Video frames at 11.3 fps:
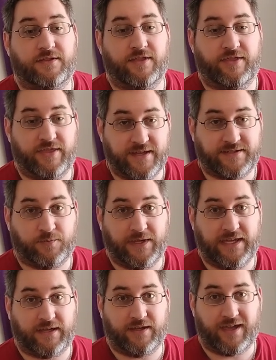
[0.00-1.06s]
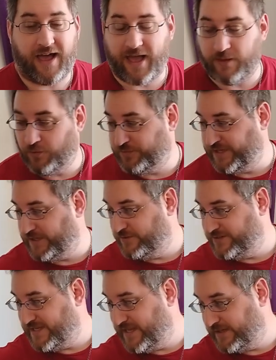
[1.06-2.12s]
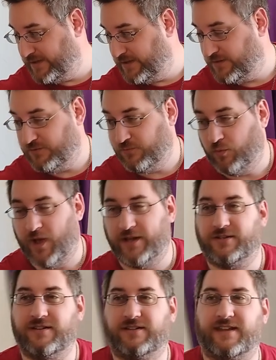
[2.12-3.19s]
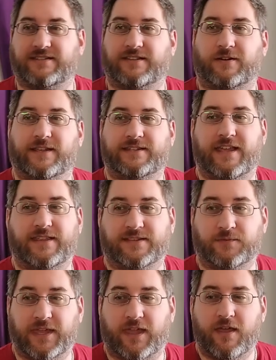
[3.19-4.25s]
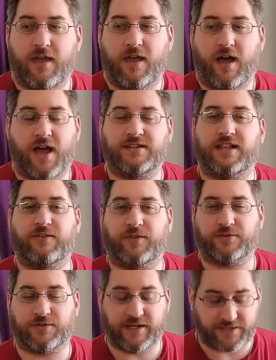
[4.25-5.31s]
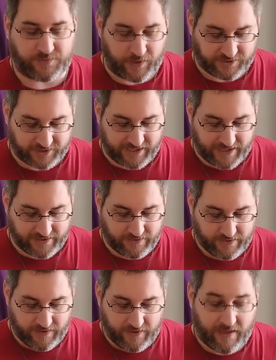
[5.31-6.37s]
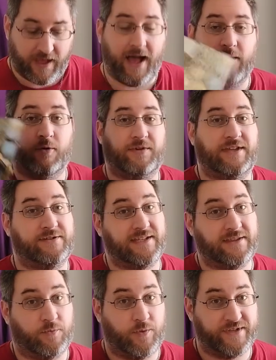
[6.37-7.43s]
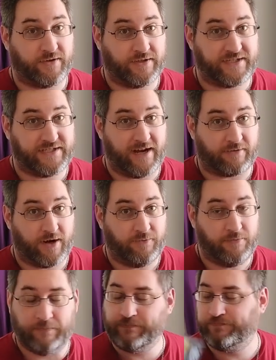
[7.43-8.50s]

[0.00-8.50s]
This week, I will be using, well, I shouldn't necessarily say this week, until it feels right to switch again, I will be using the Wizard's Tarot